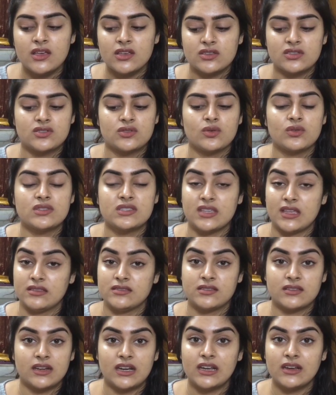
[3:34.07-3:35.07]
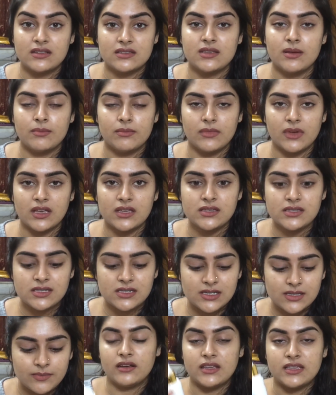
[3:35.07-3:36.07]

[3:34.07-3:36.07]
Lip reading: So sunscreen is a must.